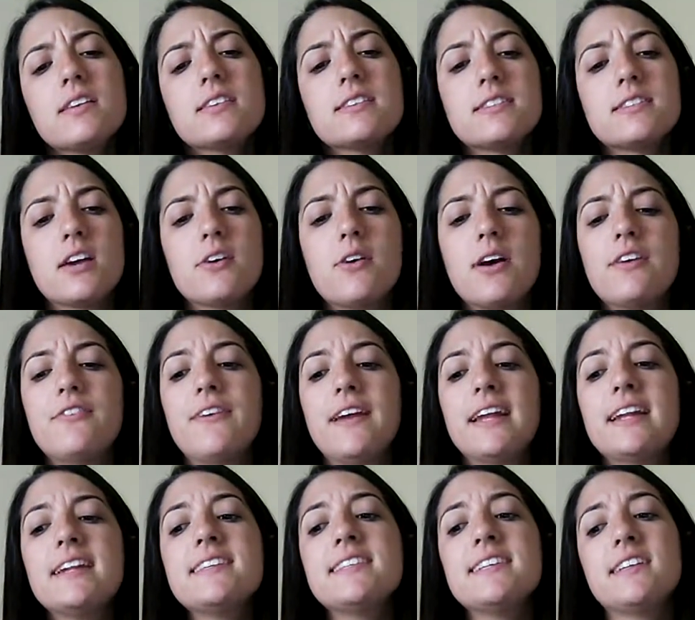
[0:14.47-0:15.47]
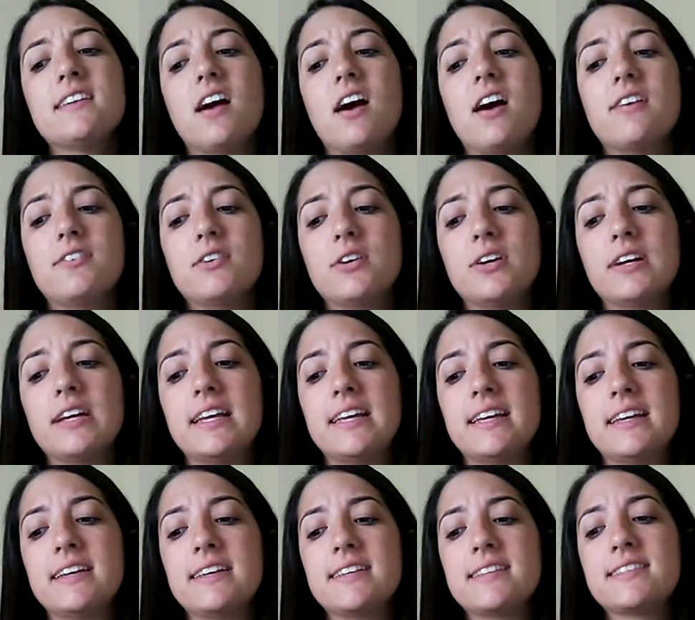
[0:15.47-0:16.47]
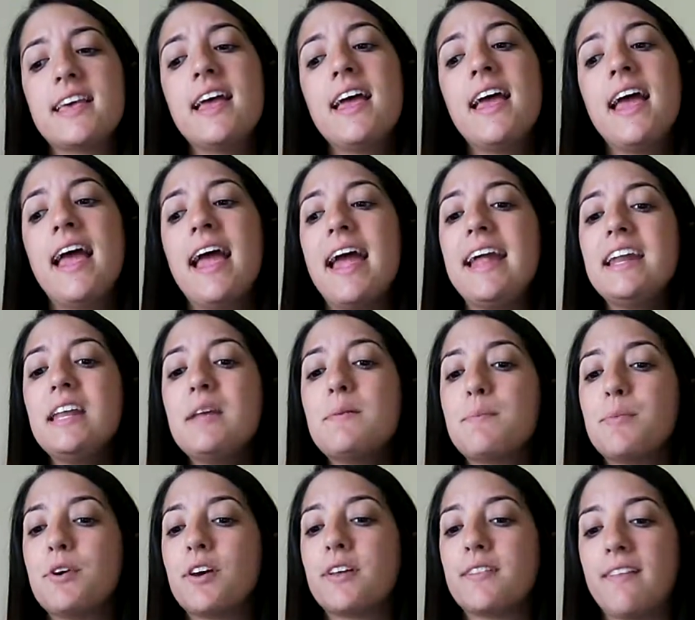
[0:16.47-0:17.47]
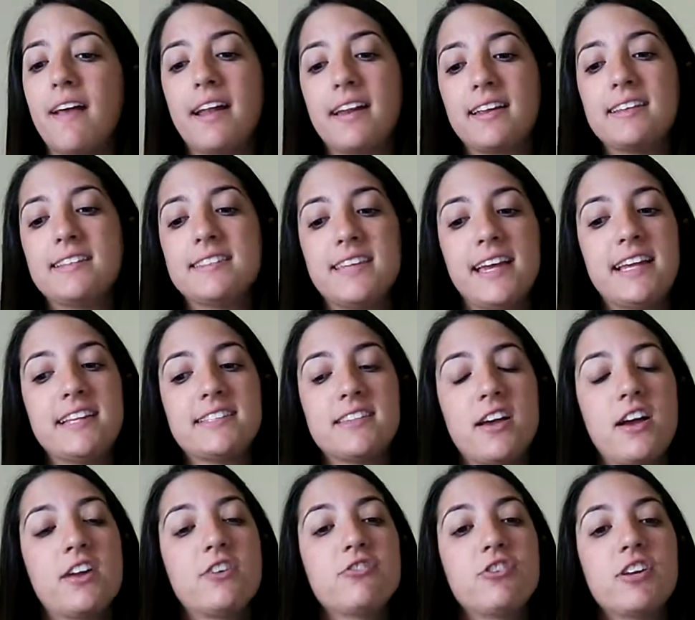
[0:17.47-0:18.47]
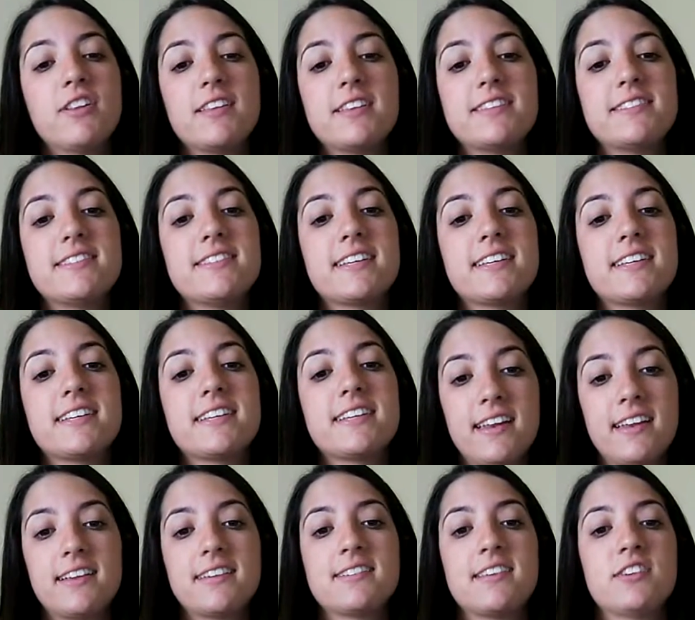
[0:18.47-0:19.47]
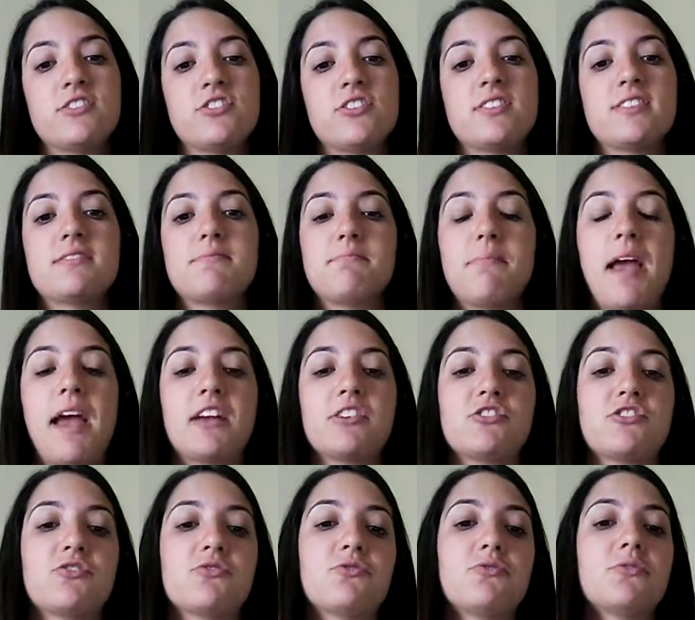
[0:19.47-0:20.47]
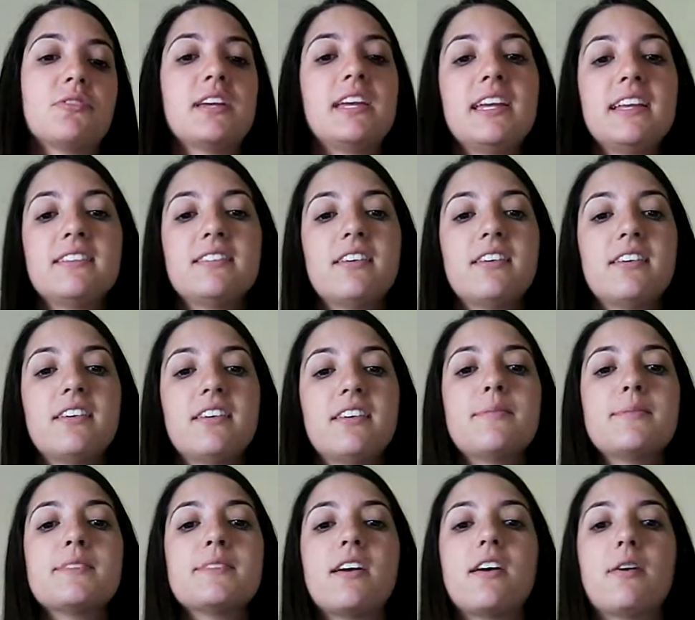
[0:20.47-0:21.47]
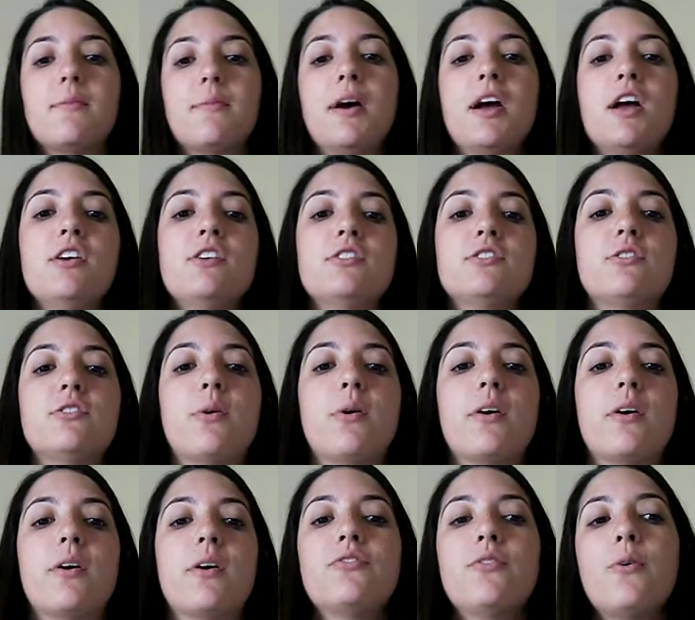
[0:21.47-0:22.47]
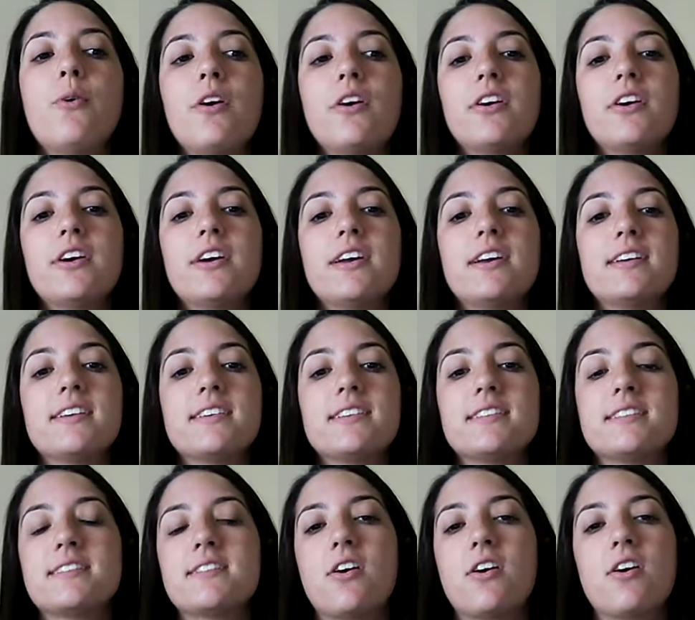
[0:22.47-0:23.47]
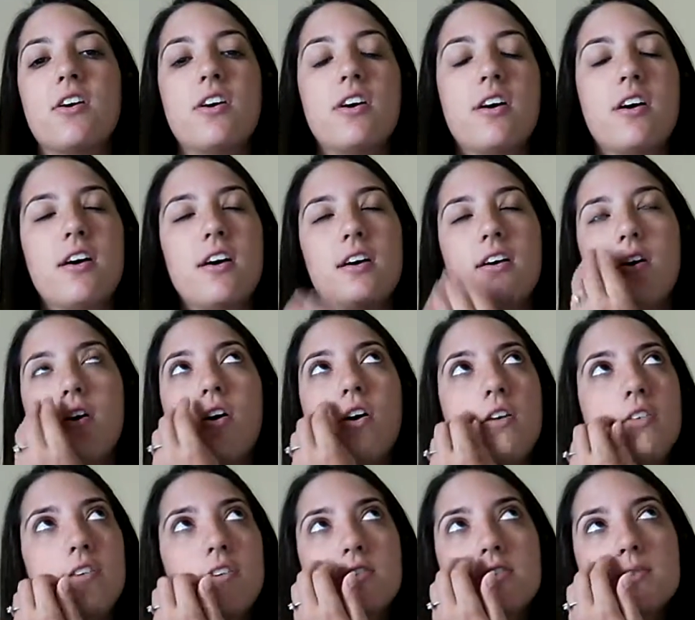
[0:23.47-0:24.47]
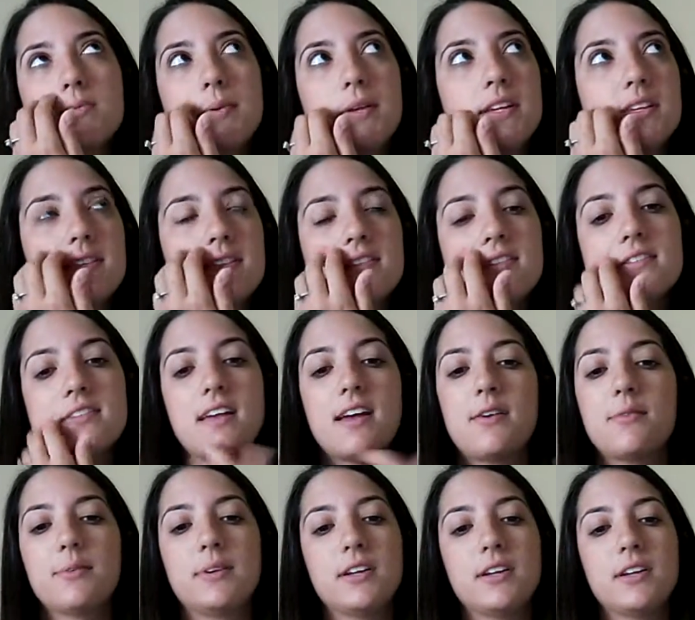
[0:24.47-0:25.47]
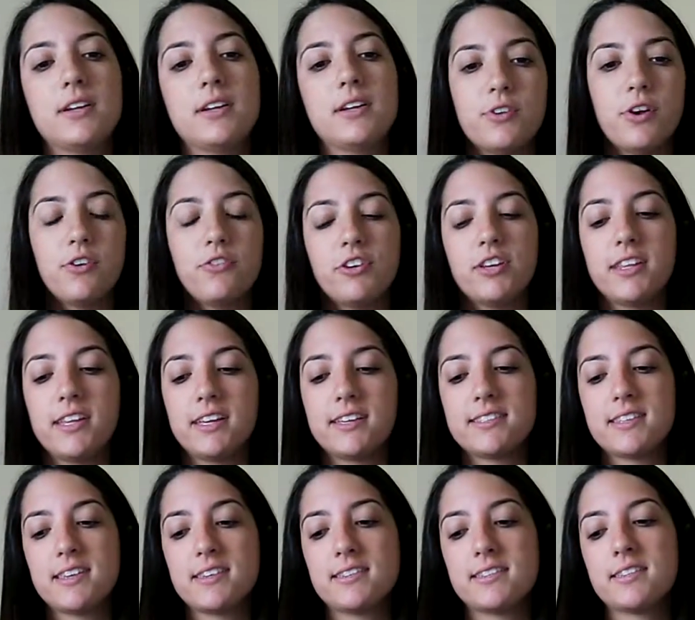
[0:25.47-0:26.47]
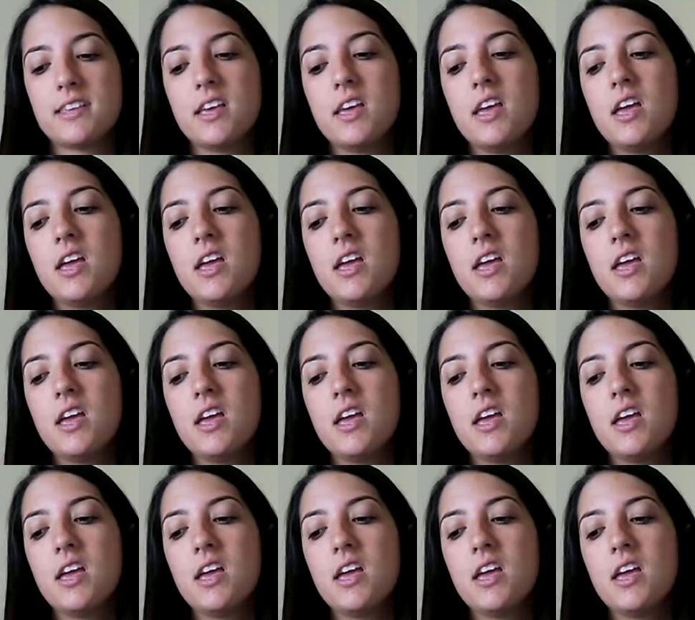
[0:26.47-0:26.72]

So a fantasy novel is any book that contains unrealistic settings such as magical kingdoms, dark forests, all those places that we know don't really exist.